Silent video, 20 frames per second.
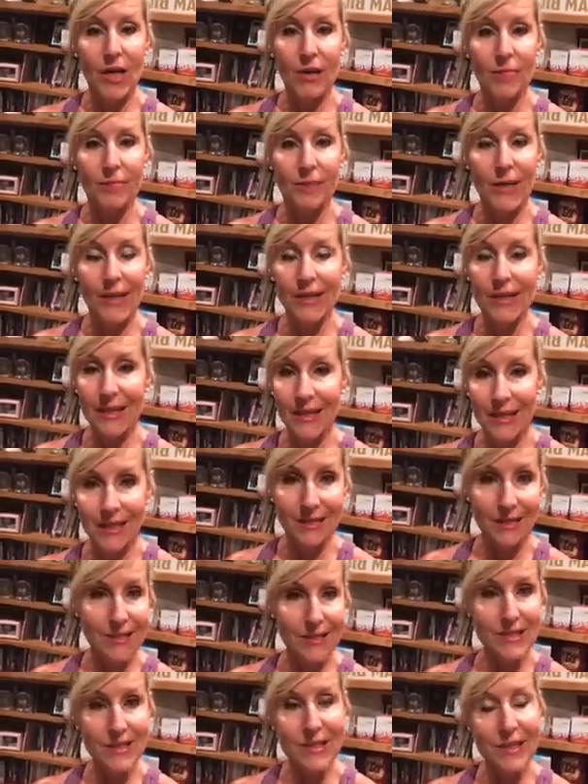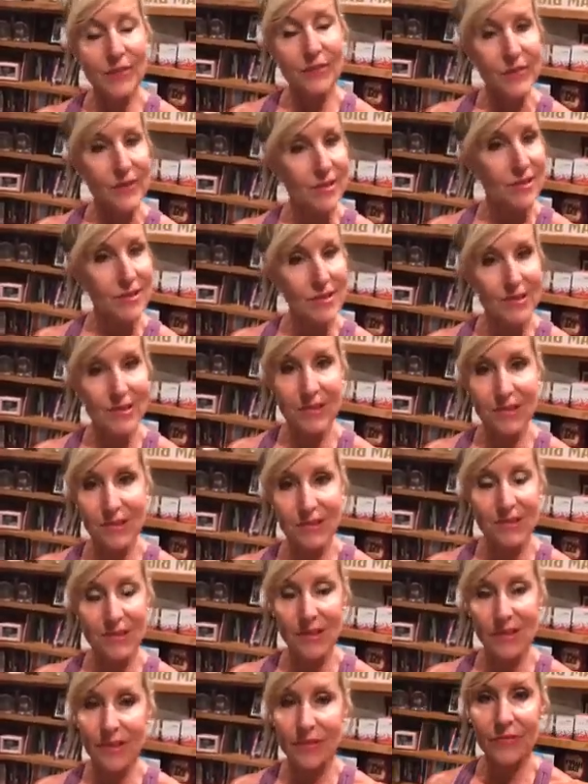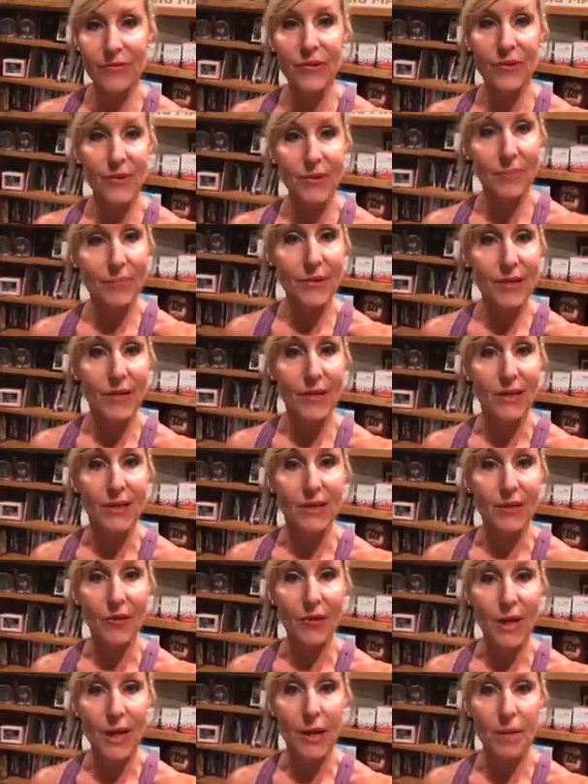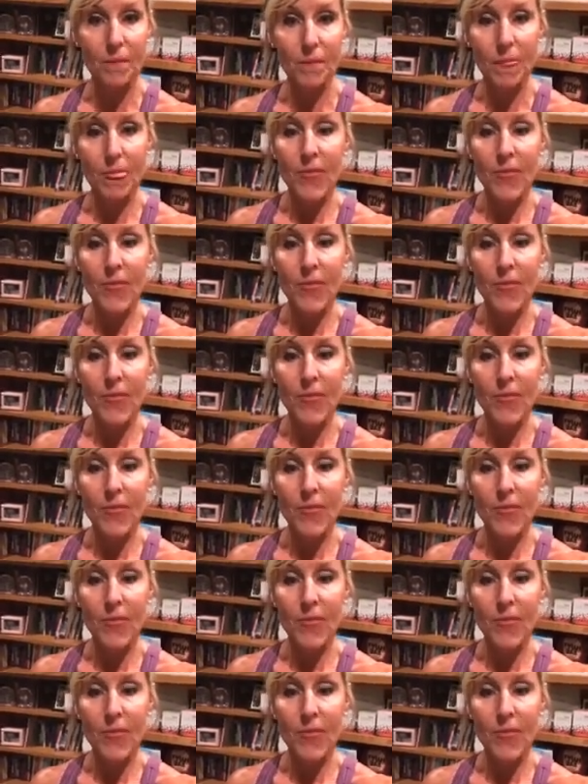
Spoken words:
again, that's different. It's if you're competing, okay?